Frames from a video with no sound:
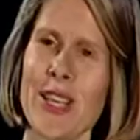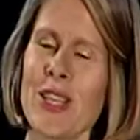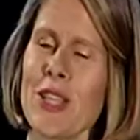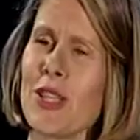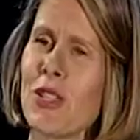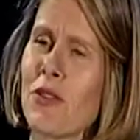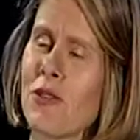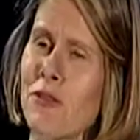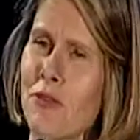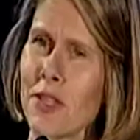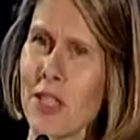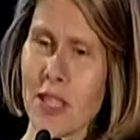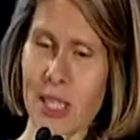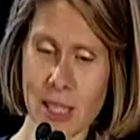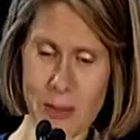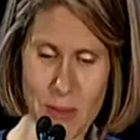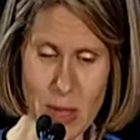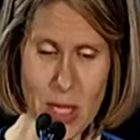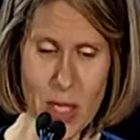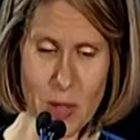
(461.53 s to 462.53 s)
So
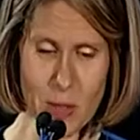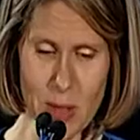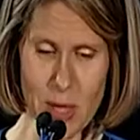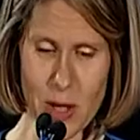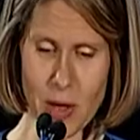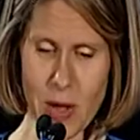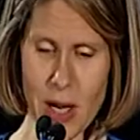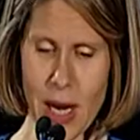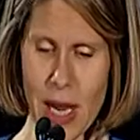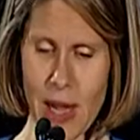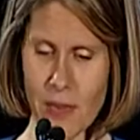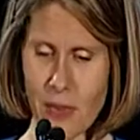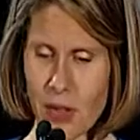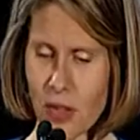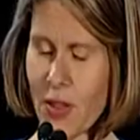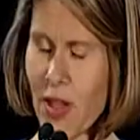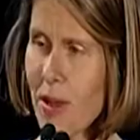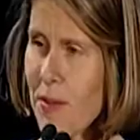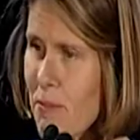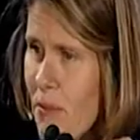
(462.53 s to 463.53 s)
feeling much better
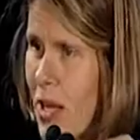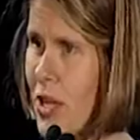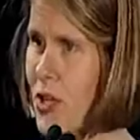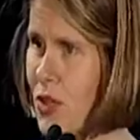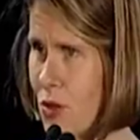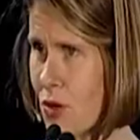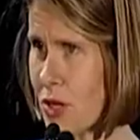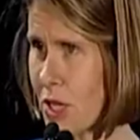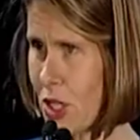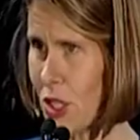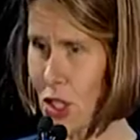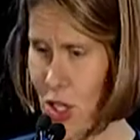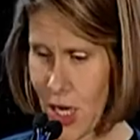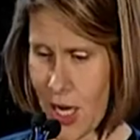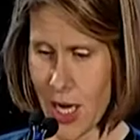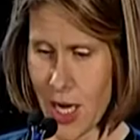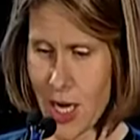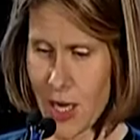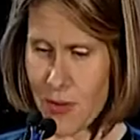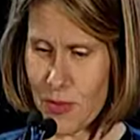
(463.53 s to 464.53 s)
after that mentoring
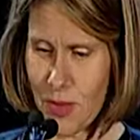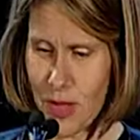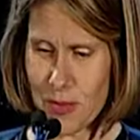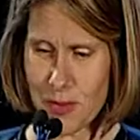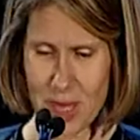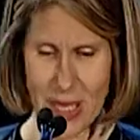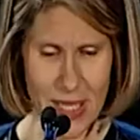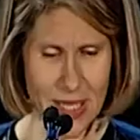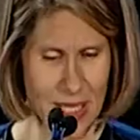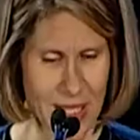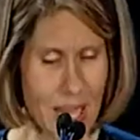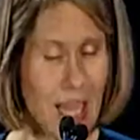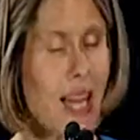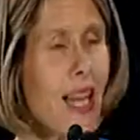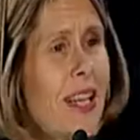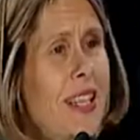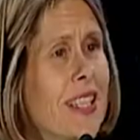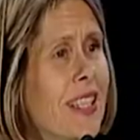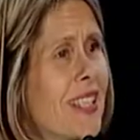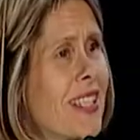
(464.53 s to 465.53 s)
chat with my
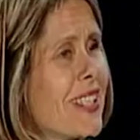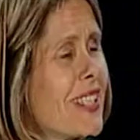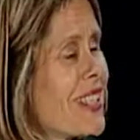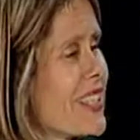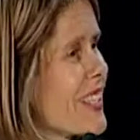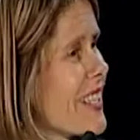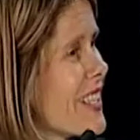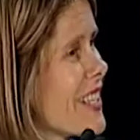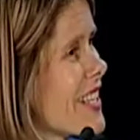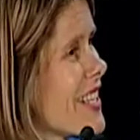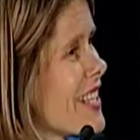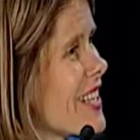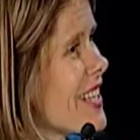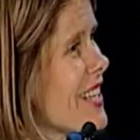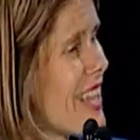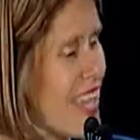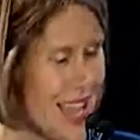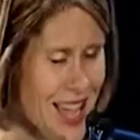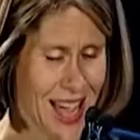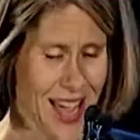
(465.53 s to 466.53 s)
son,
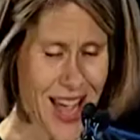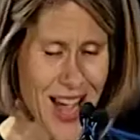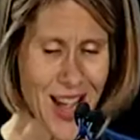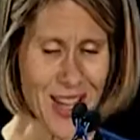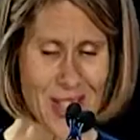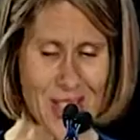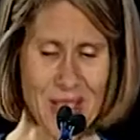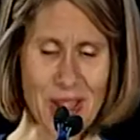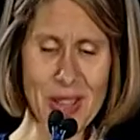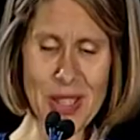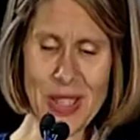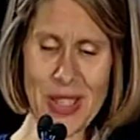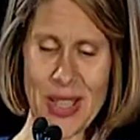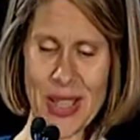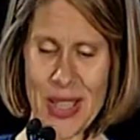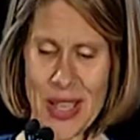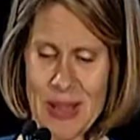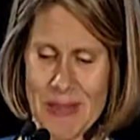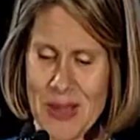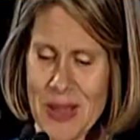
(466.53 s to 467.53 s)
I started to
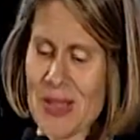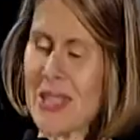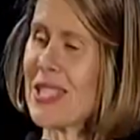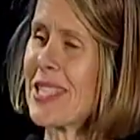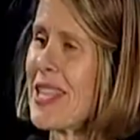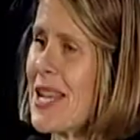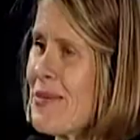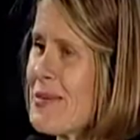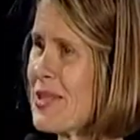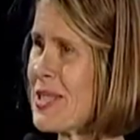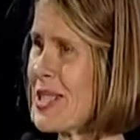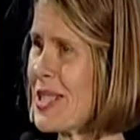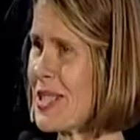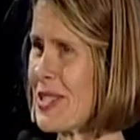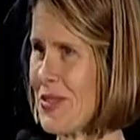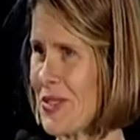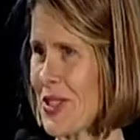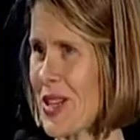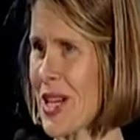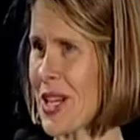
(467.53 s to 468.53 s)
think about the substance
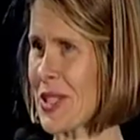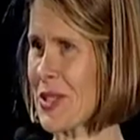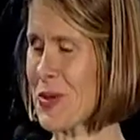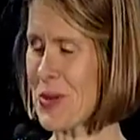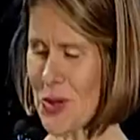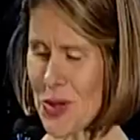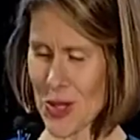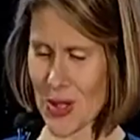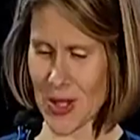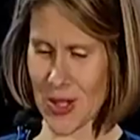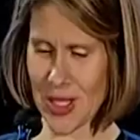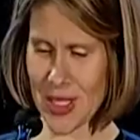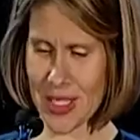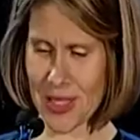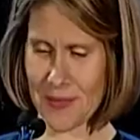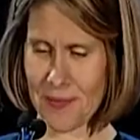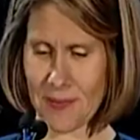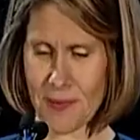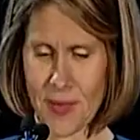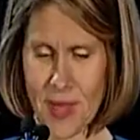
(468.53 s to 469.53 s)
of Jack's words,
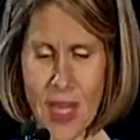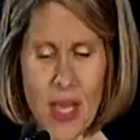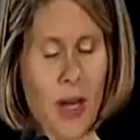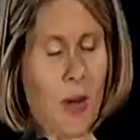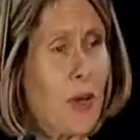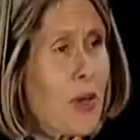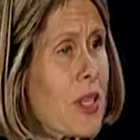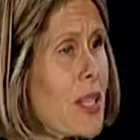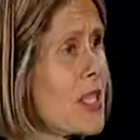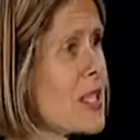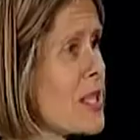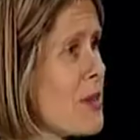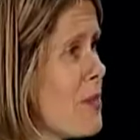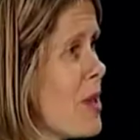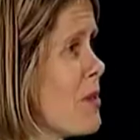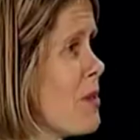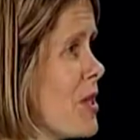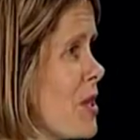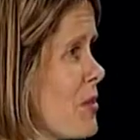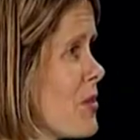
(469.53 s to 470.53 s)
and I realized that
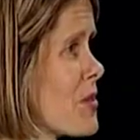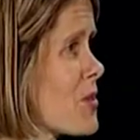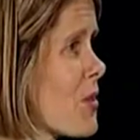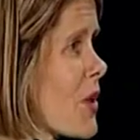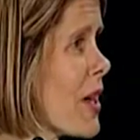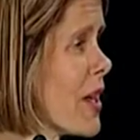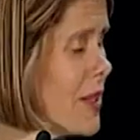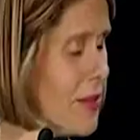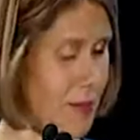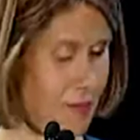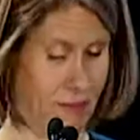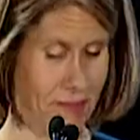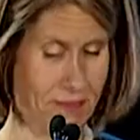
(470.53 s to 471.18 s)
maybe he was right.